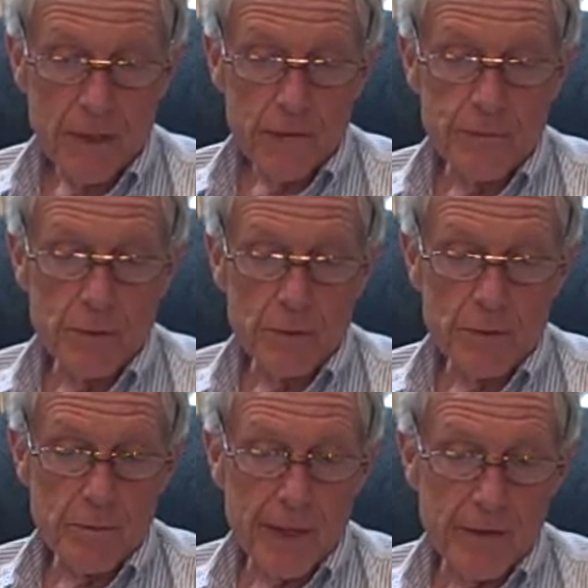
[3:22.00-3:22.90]

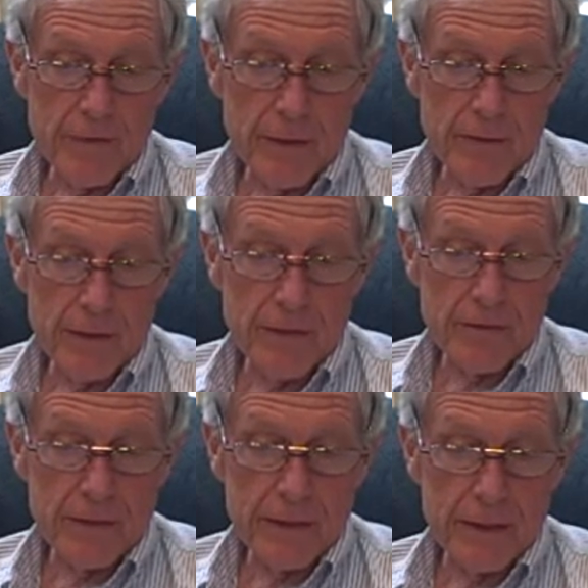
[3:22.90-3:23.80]
Fueled by Southern
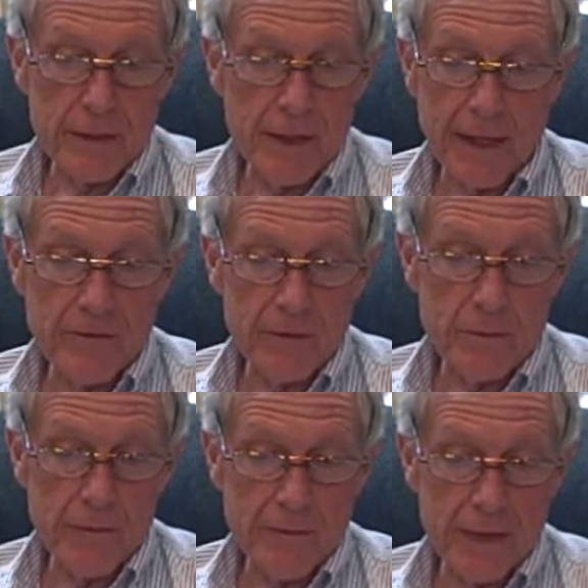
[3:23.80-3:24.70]
history and classical
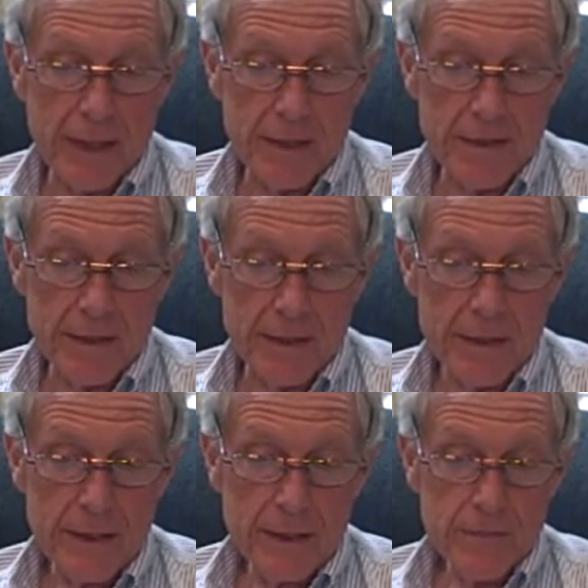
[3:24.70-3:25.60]
mythology,
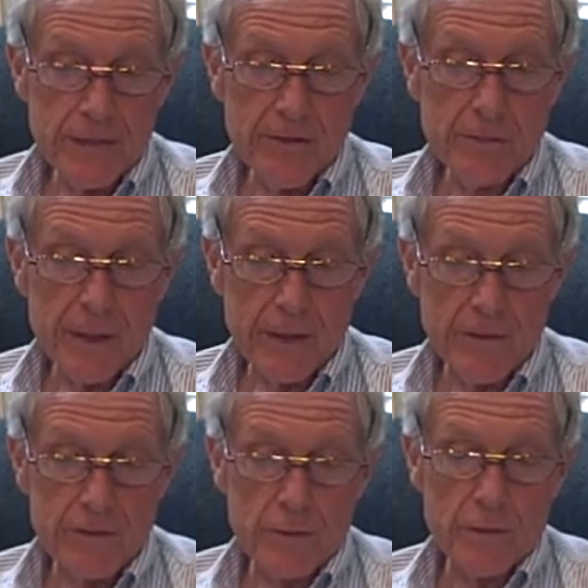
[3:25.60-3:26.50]
Fesmire's
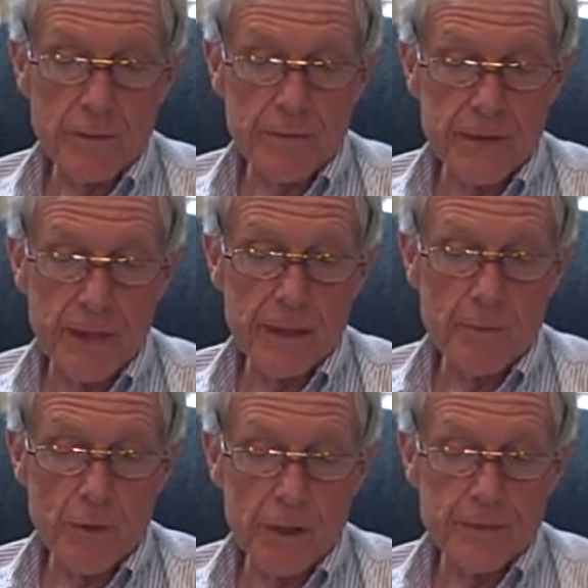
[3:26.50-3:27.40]
story of Gabe
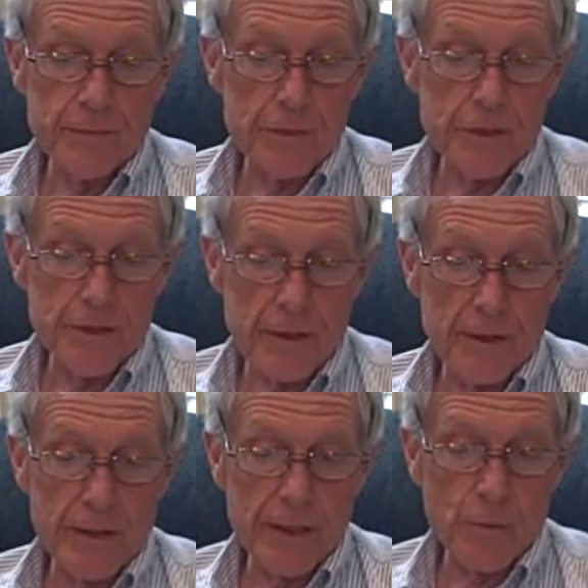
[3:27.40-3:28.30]
Rutherford's
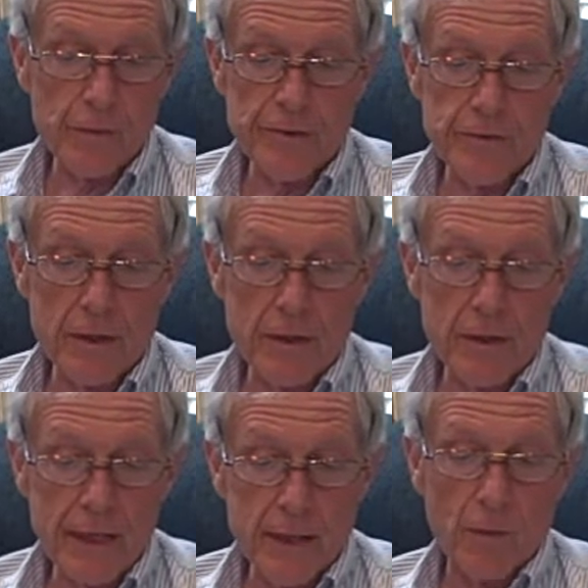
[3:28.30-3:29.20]
journey will stir
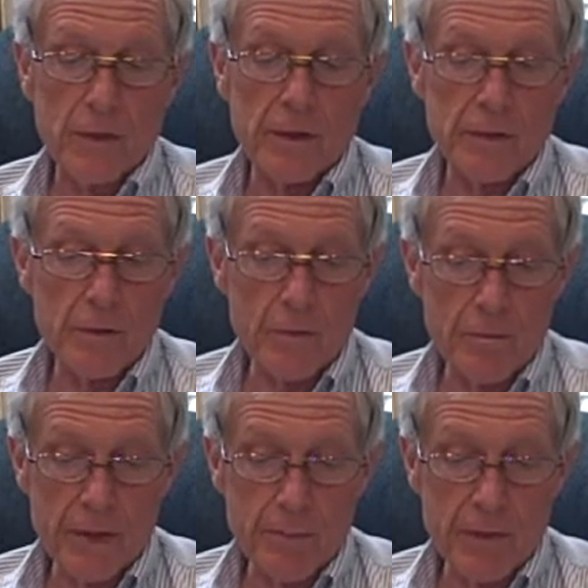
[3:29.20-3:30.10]
anyone who
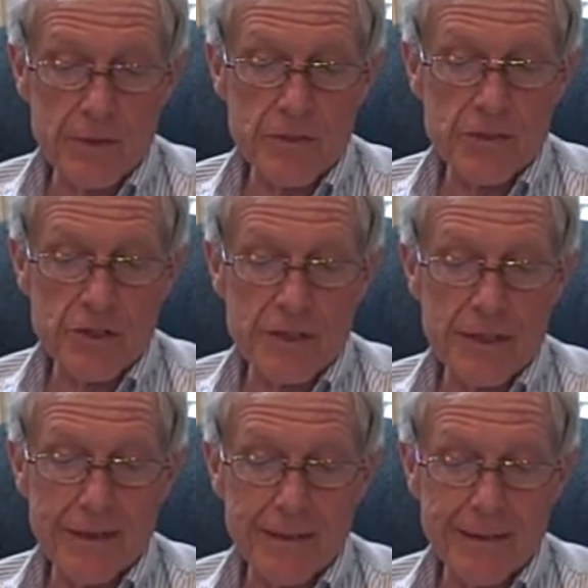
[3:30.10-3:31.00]
remembers the
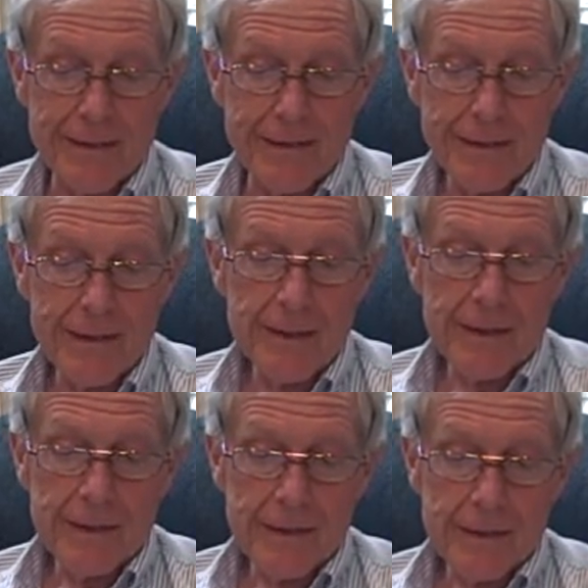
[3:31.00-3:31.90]
sting
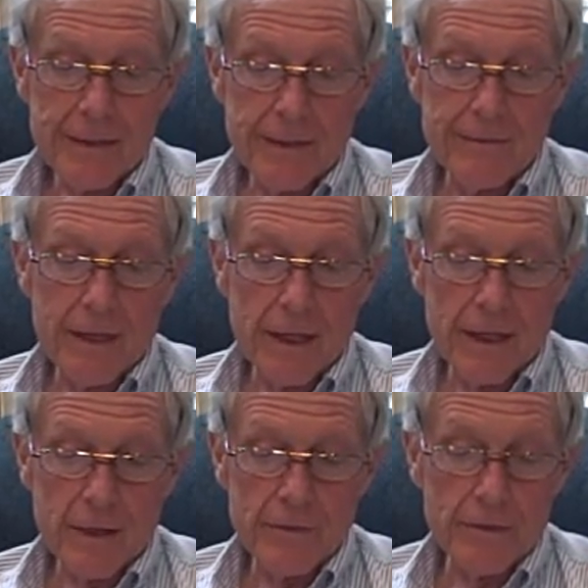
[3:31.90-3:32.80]
of a
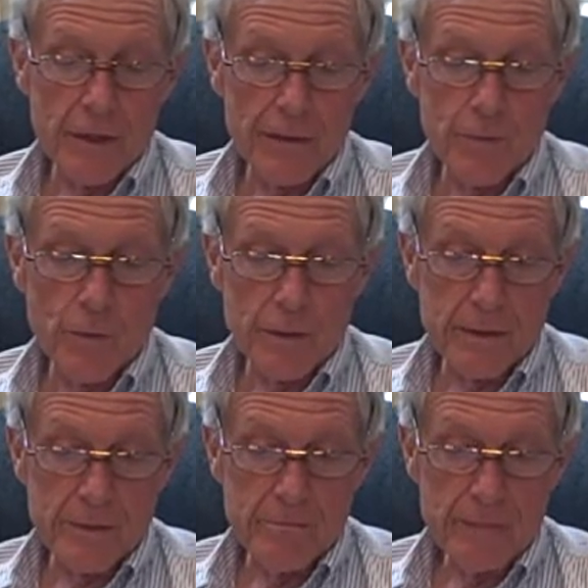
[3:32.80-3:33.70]
lost loved
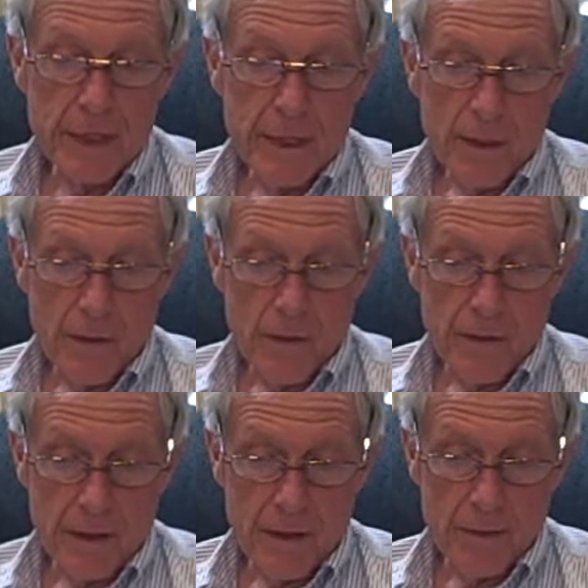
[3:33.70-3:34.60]
one or
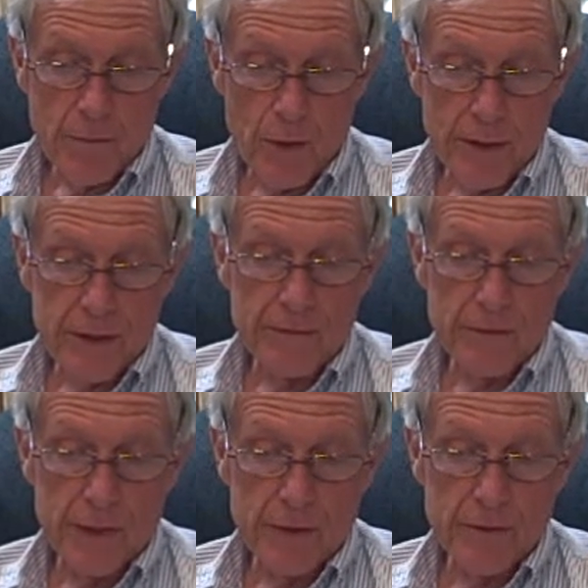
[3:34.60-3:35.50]
the heartbreak of
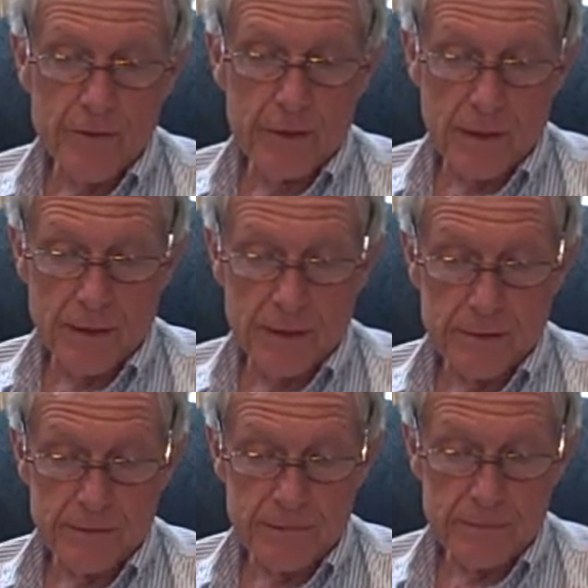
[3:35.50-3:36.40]
lost
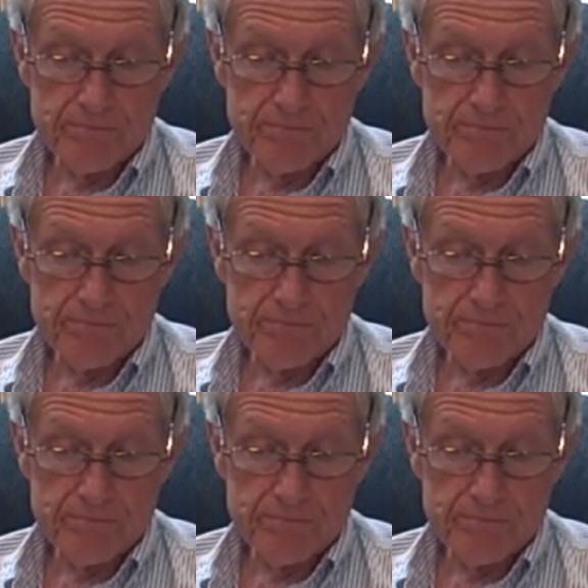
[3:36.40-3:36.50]
love.